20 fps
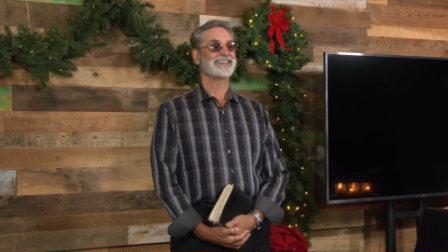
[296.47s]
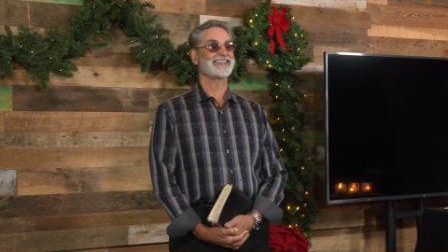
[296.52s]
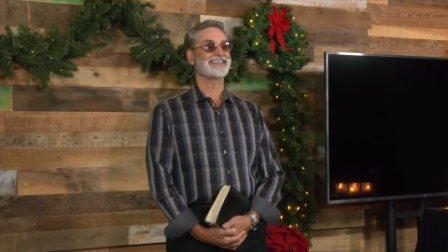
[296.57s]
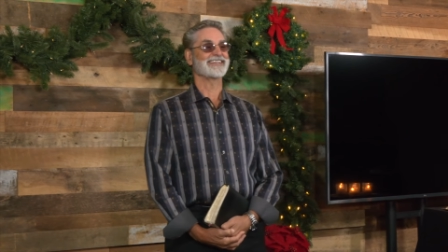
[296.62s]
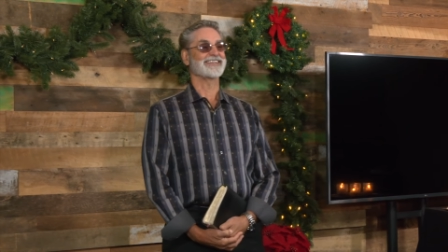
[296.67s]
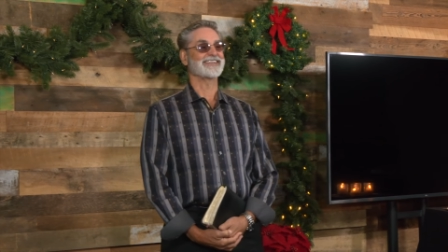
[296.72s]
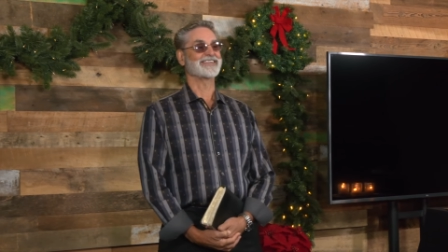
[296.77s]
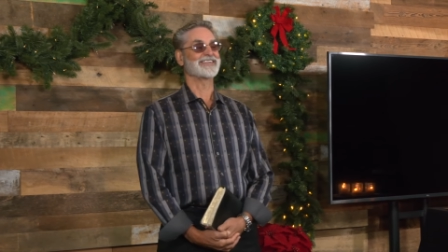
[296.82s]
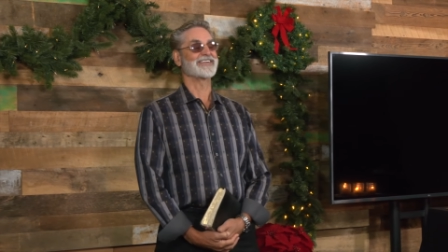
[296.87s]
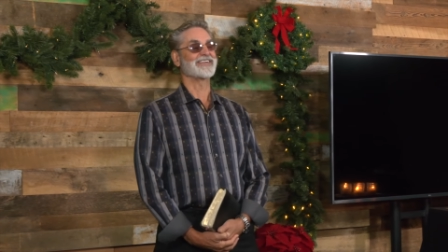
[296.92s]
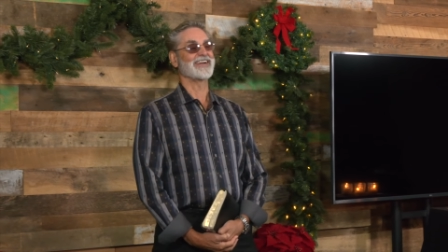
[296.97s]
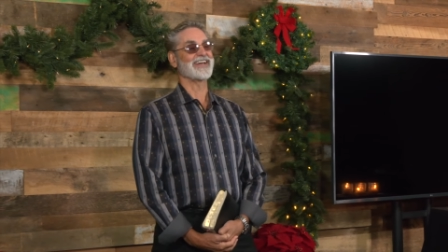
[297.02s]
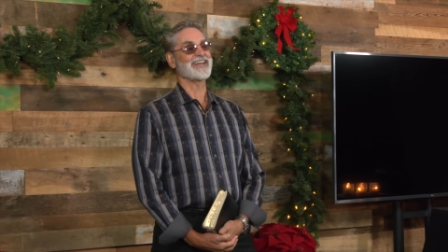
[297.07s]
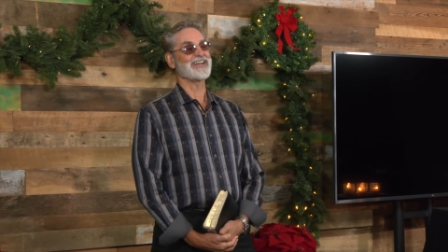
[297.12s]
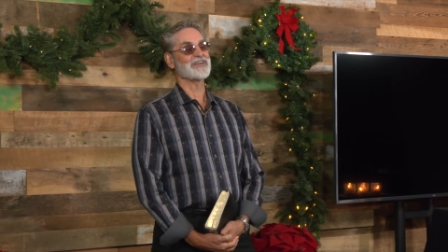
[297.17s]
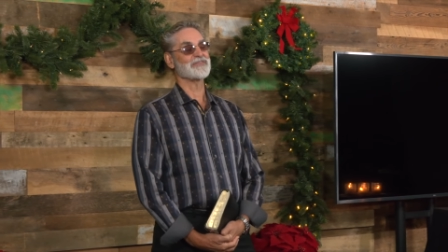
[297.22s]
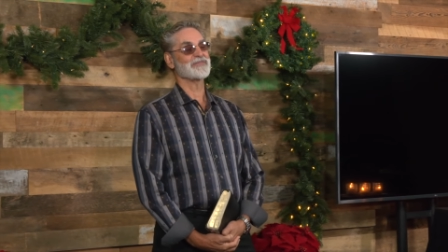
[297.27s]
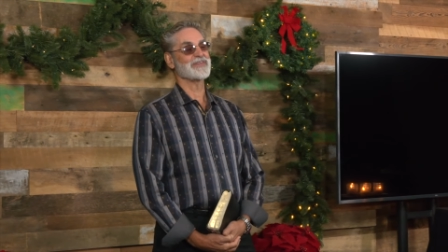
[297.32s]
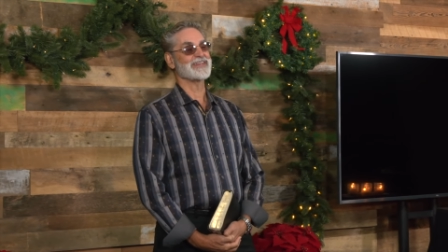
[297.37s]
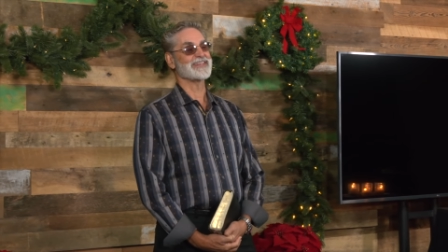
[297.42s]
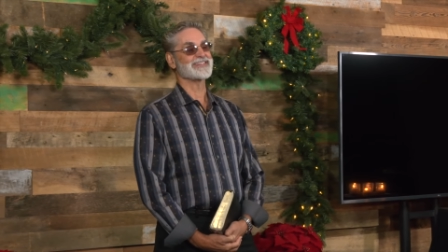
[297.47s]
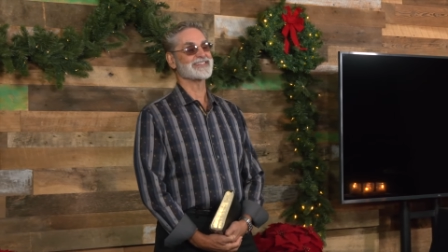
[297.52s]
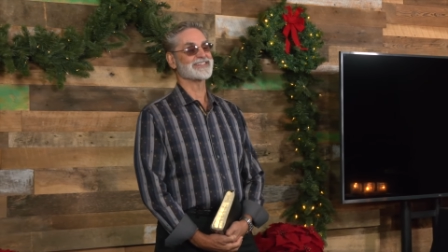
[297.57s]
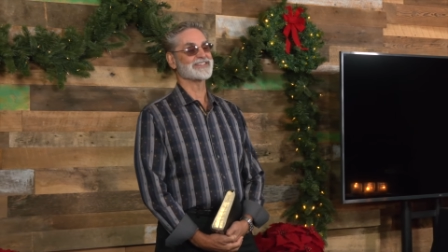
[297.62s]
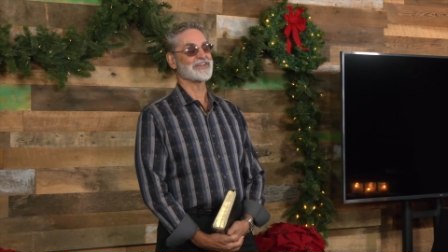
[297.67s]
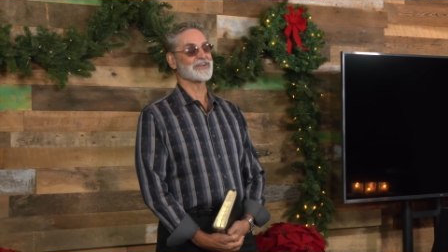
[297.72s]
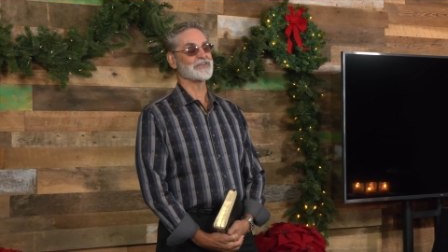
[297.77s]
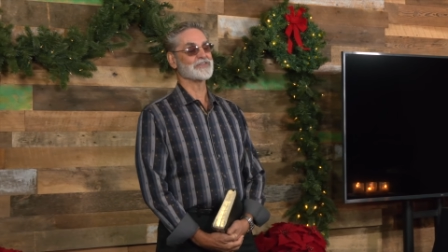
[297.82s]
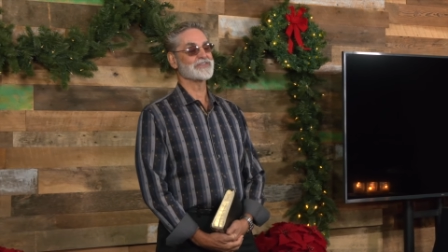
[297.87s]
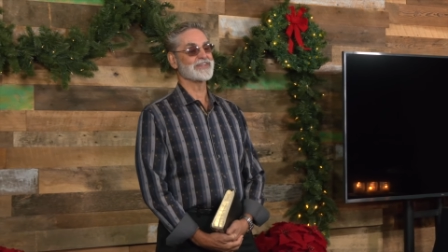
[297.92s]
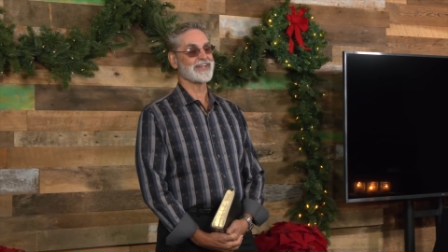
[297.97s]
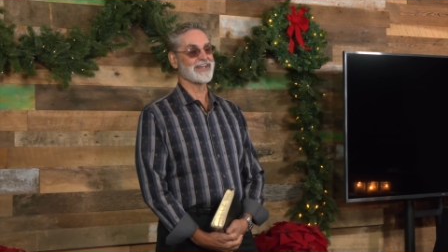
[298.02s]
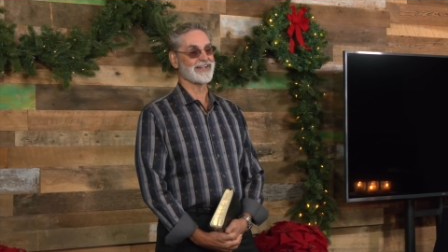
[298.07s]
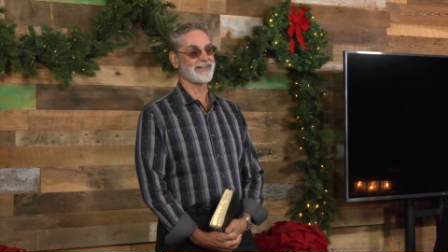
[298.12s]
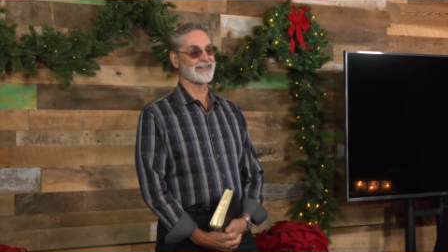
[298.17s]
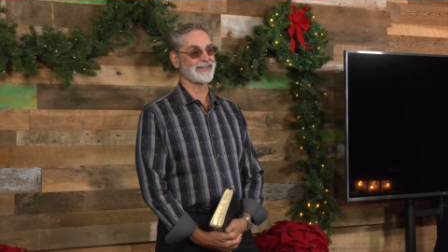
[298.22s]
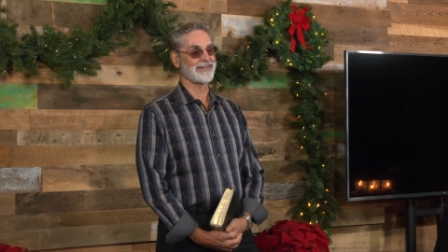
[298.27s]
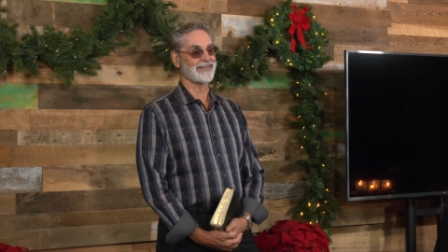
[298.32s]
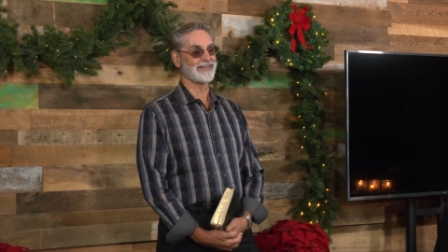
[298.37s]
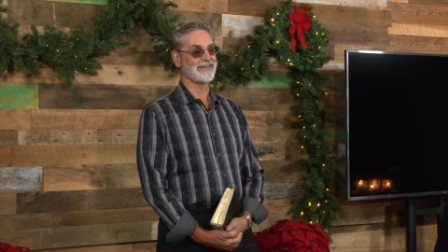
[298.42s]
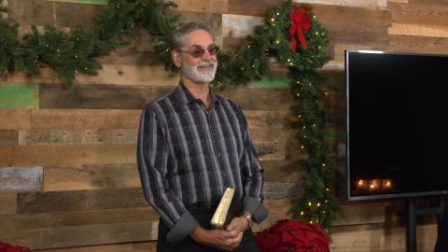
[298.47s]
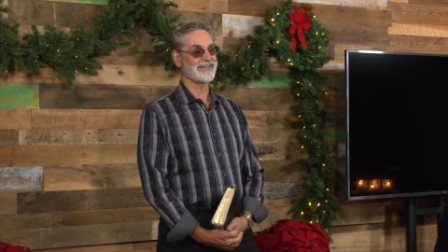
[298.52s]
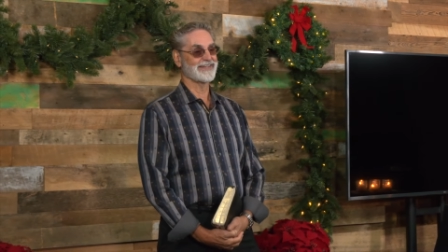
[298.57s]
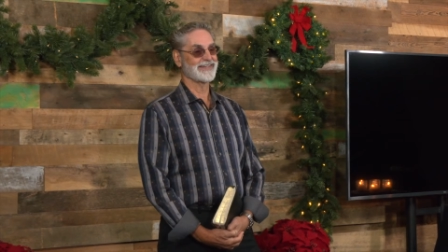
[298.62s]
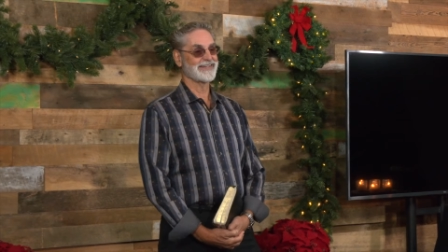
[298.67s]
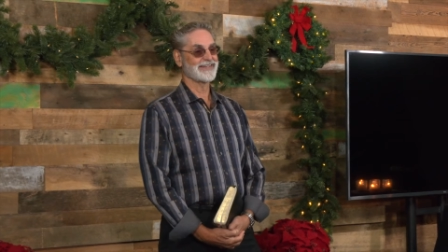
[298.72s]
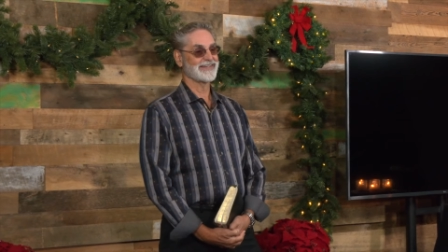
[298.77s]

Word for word: You know, Graham is so talented